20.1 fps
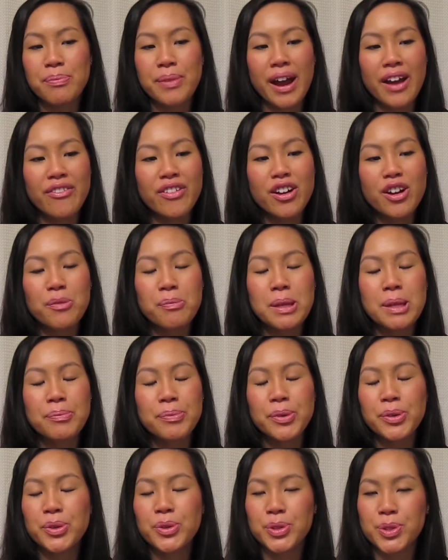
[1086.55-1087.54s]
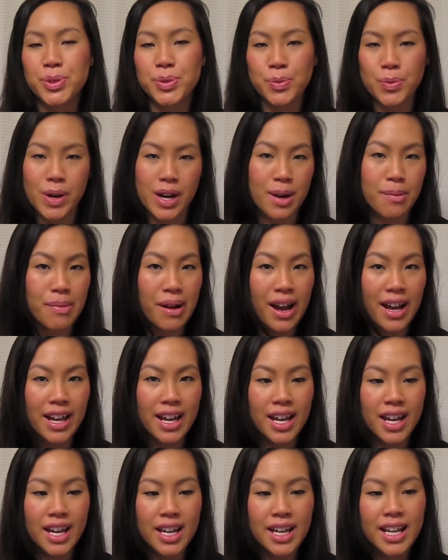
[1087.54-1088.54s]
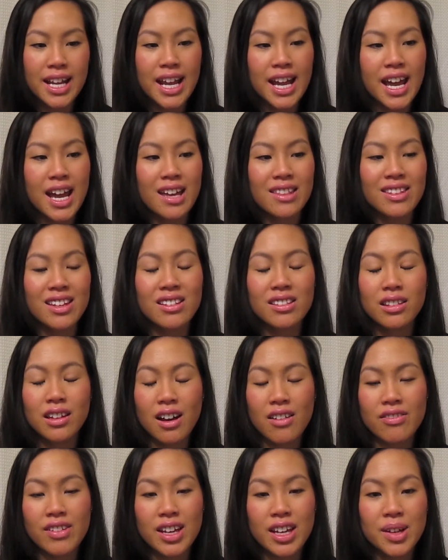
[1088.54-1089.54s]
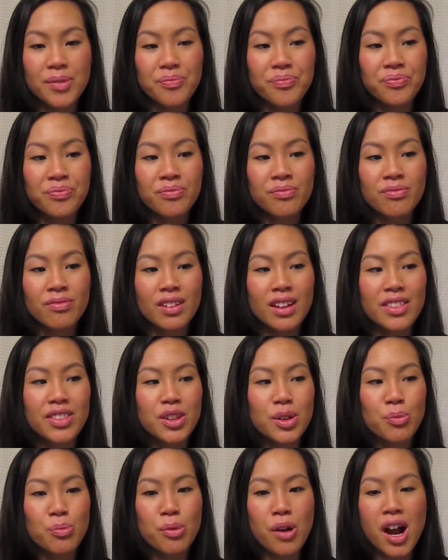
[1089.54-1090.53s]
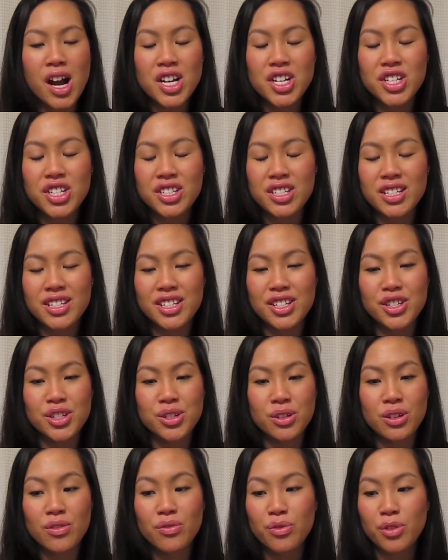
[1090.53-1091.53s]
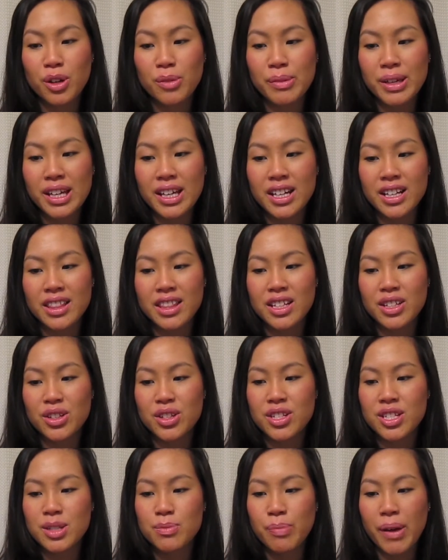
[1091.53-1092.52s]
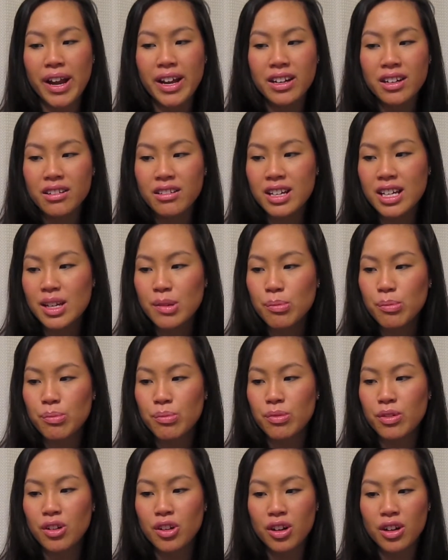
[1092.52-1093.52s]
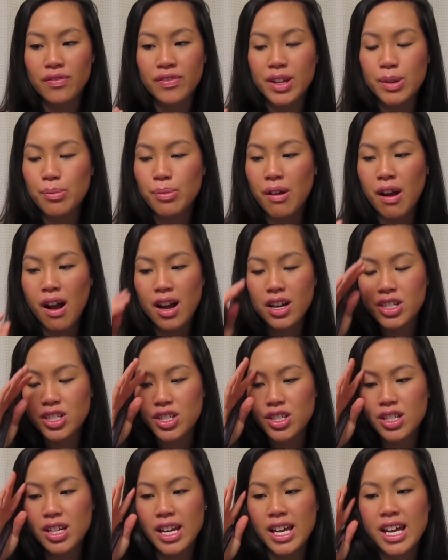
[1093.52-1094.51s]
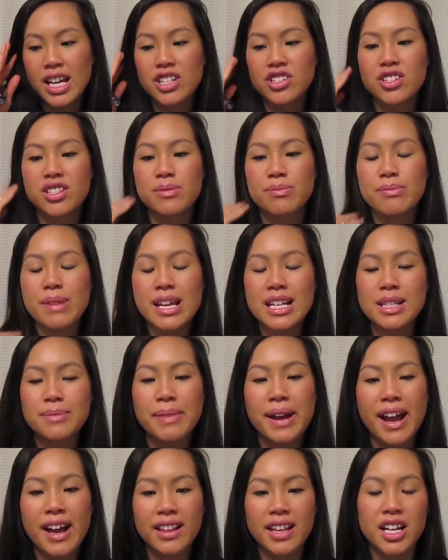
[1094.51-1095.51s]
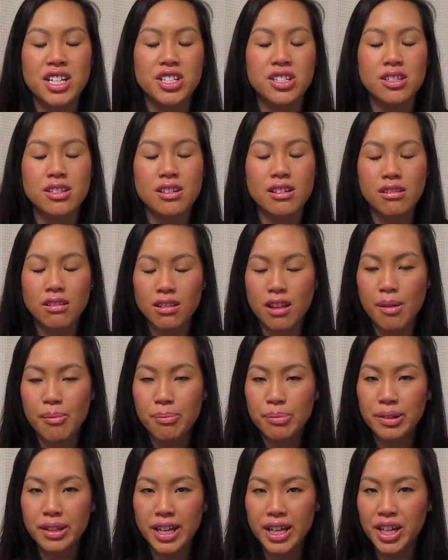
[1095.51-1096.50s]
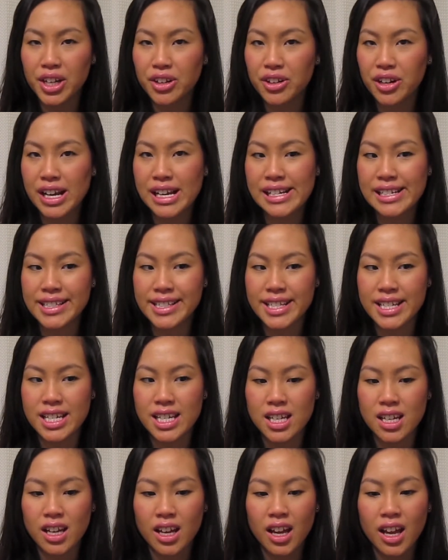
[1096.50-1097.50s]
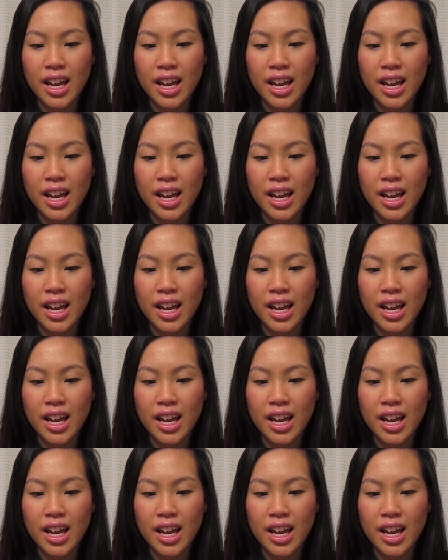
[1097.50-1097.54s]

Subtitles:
I've heard people who swear by it and they love it. The brush doesn't do it for me. The spidery, curvy brush just makes my eyelashes clump like crazy.